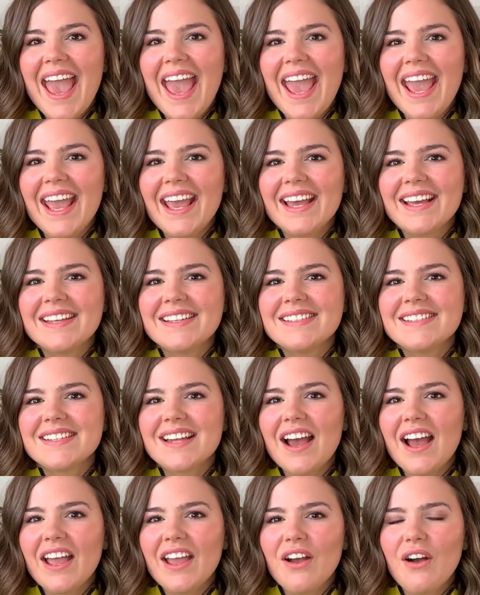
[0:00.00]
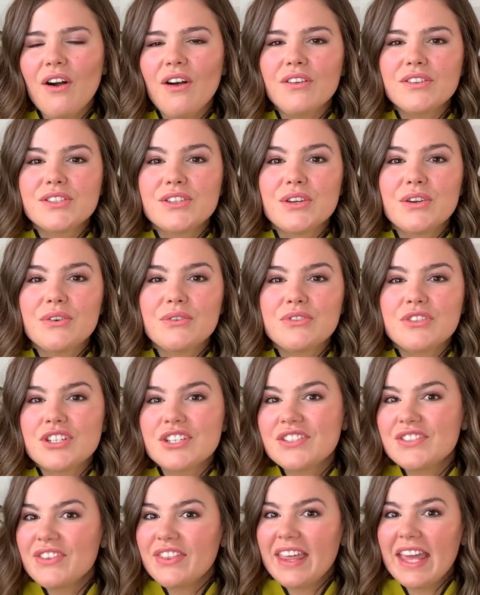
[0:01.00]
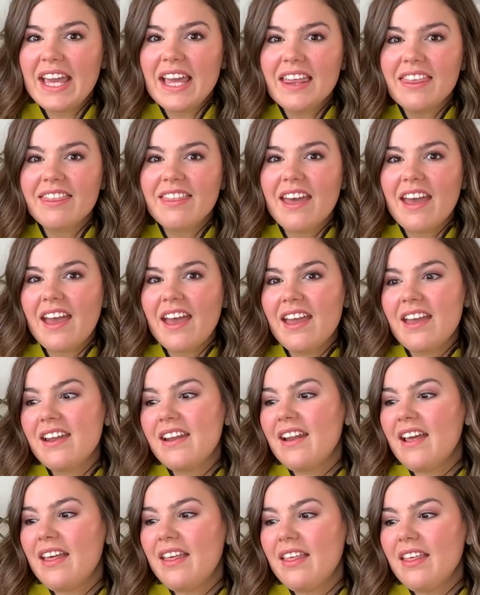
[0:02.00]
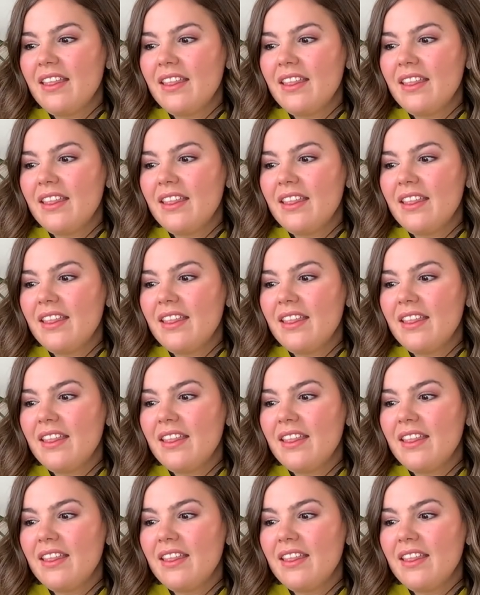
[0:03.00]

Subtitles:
And I also just think that